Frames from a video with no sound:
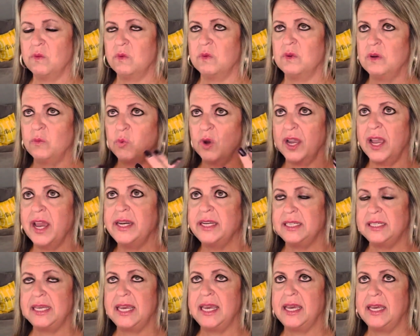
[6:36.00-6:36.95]
what kind of
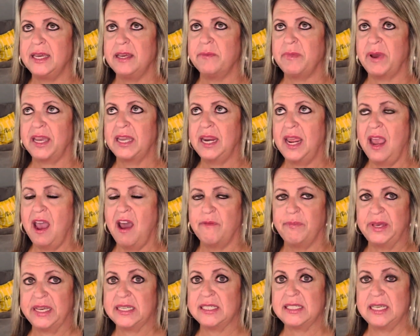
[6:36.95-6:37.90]
day am I going to have?
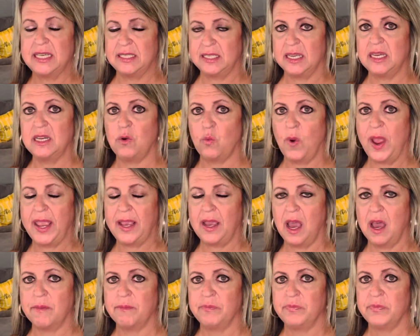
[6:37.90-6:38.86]
Because is he going to wake
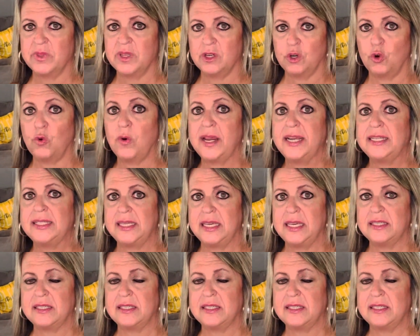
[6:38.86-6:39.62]
up crazy?